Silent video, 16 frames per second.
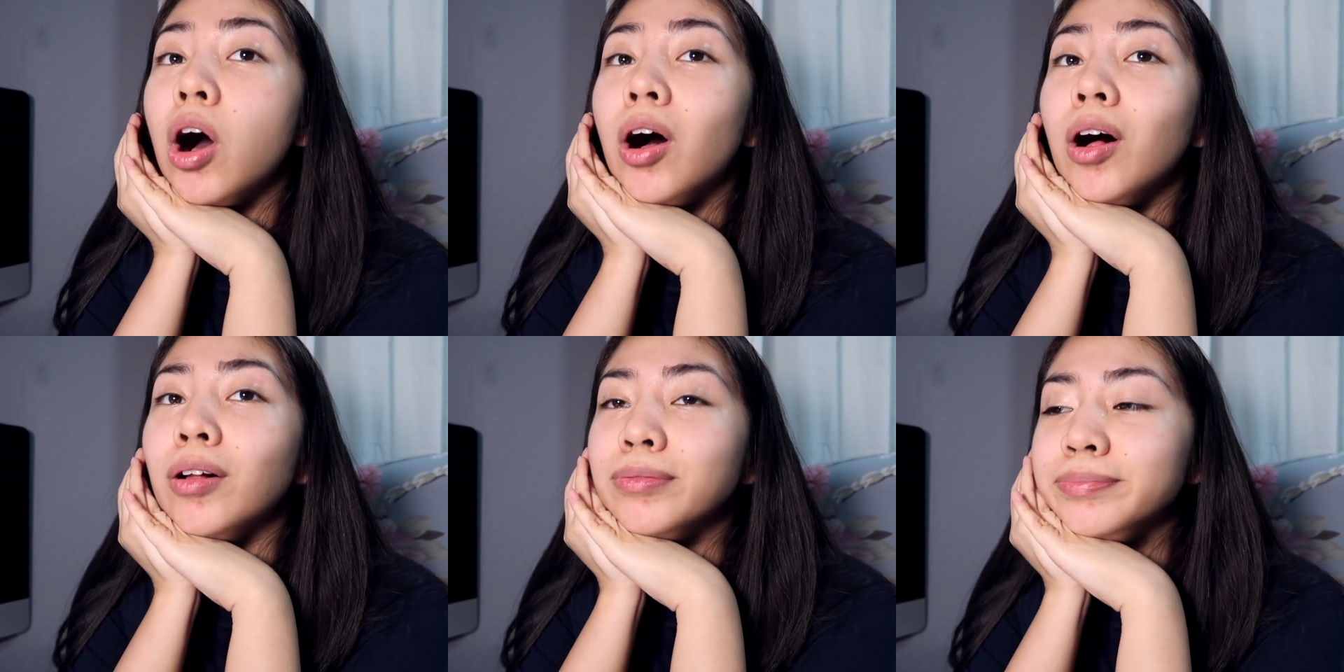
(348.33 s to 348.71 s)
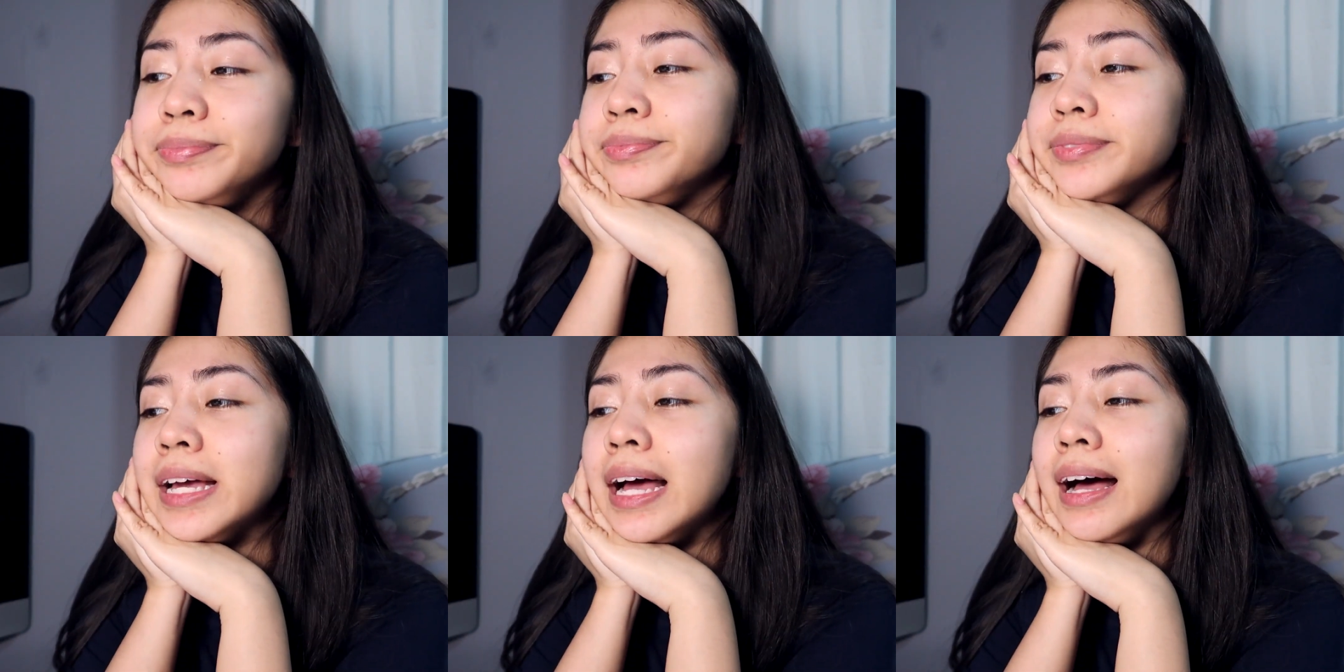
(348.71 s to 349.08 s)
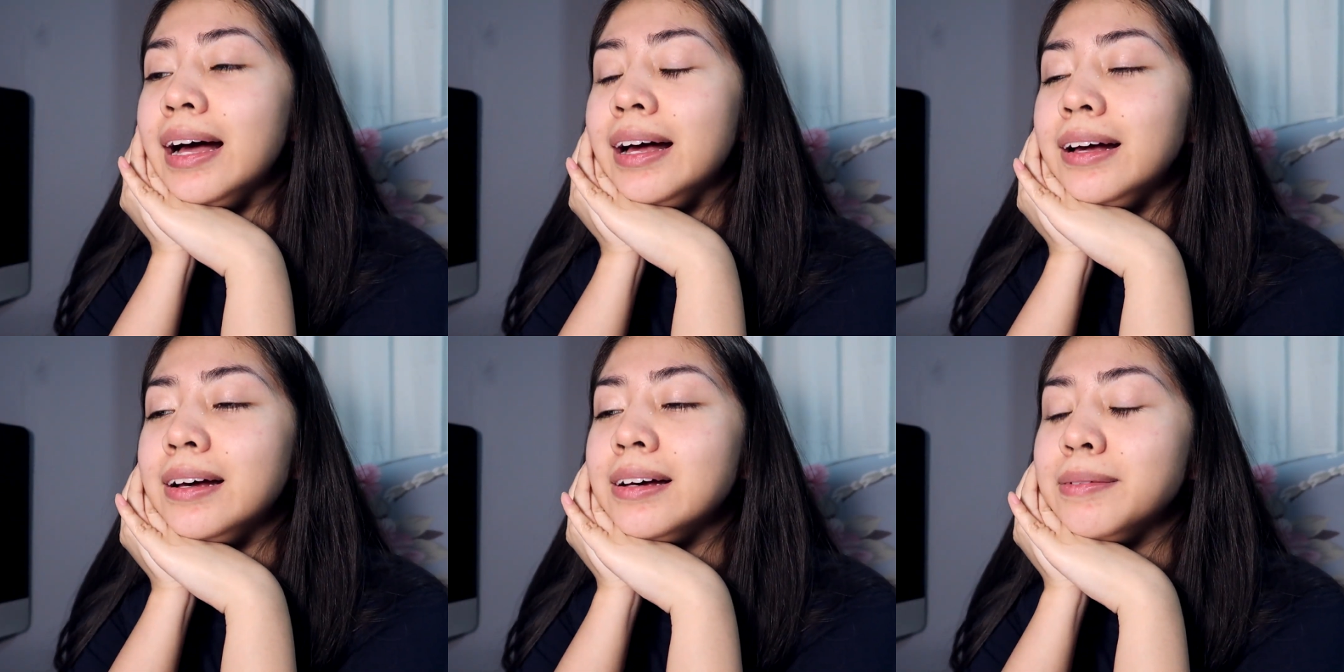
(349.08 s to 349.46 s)
all.
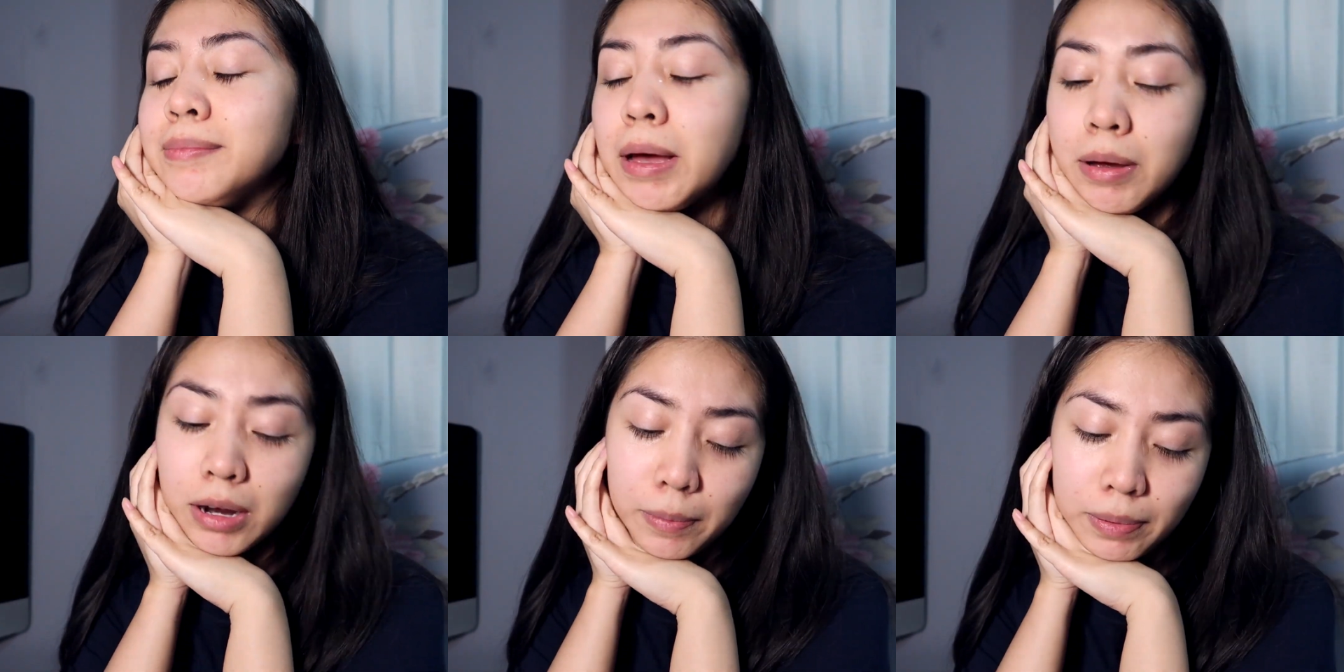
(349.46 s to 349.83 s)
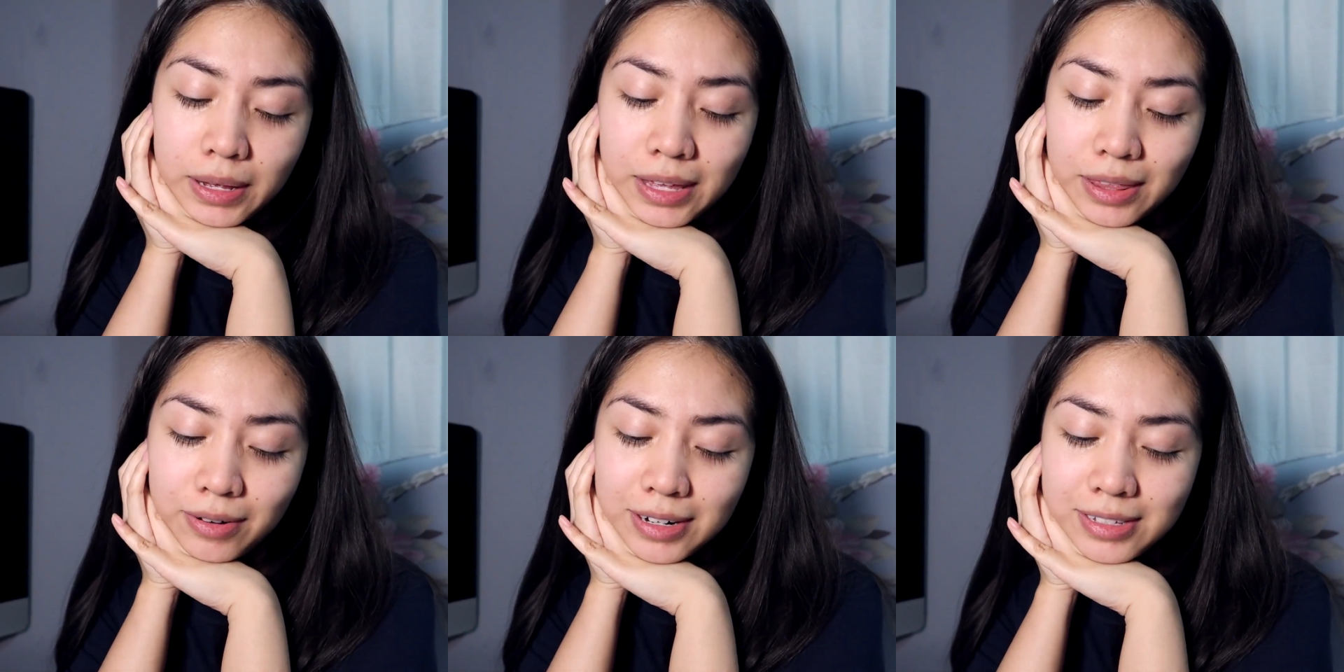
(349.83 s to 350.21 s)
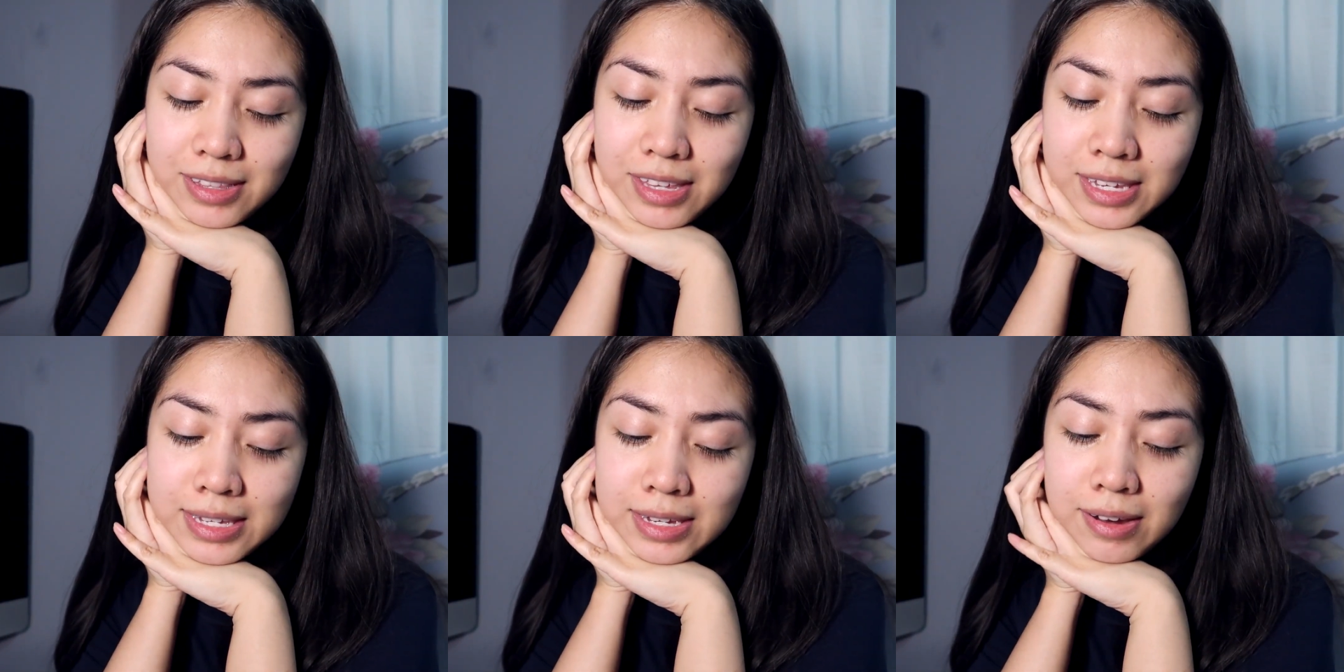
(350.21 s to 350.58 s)
Um, I'm gonna play the rest
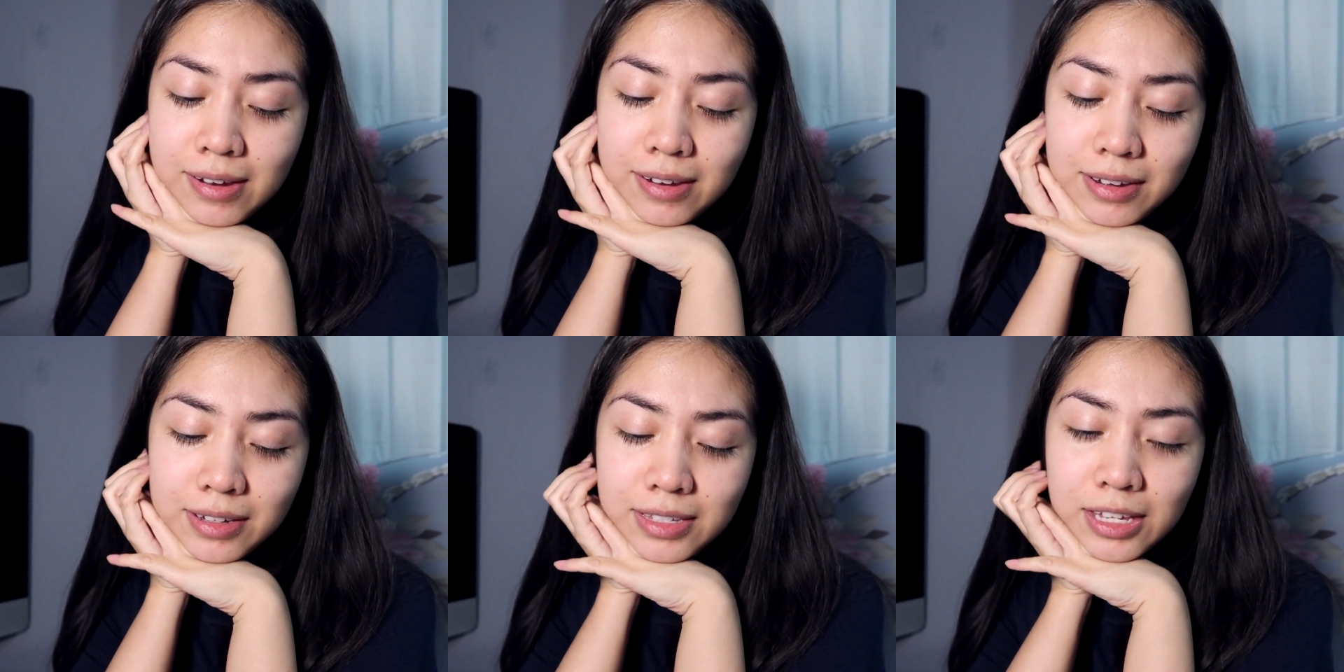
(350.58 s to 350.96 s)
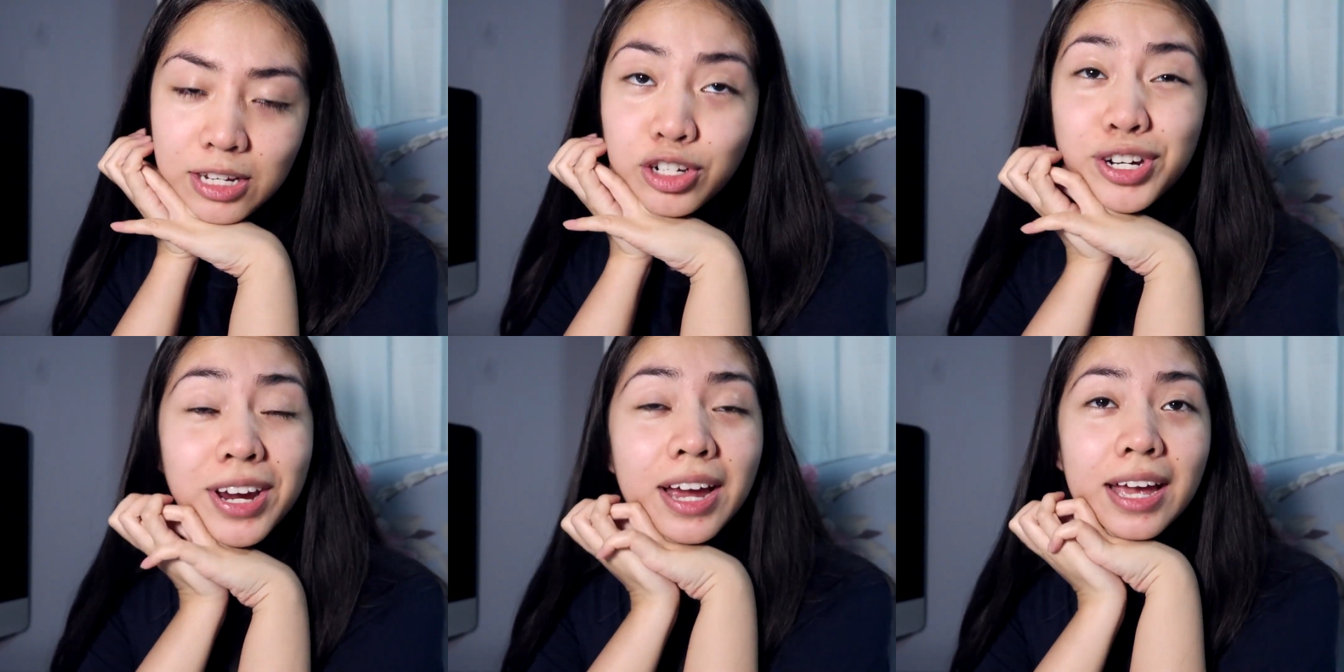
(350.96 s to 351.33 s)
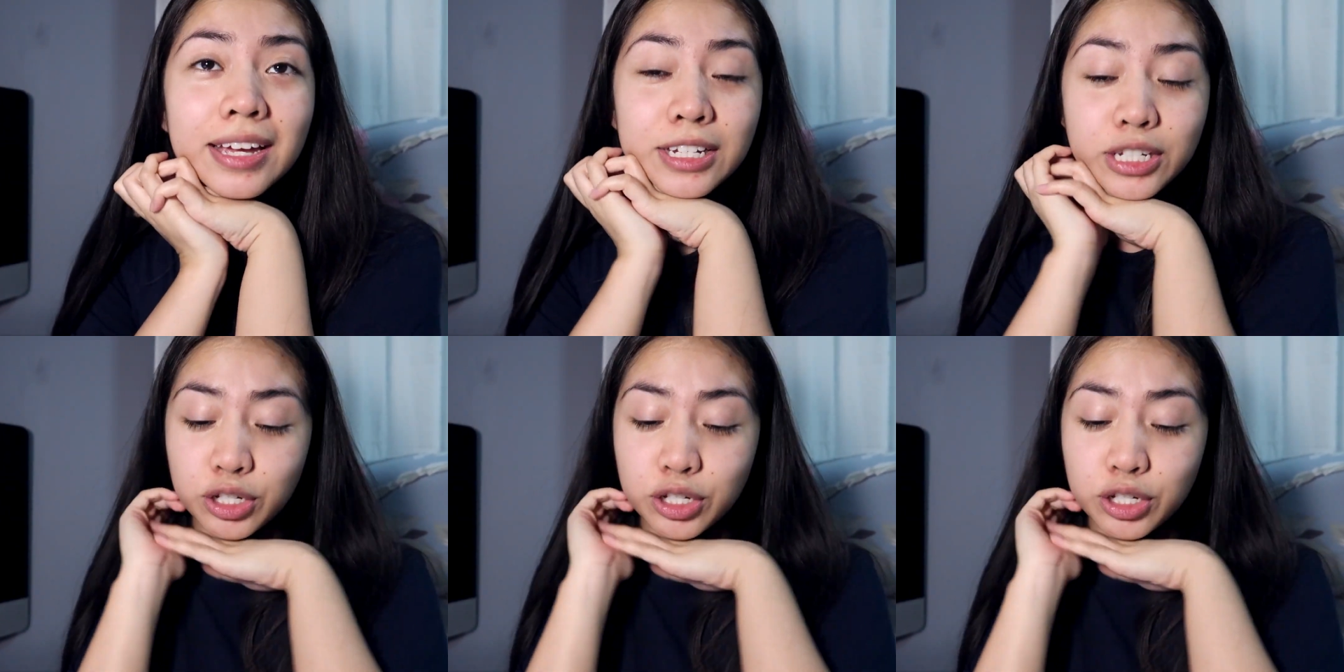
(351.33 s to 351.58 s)
of the songs and try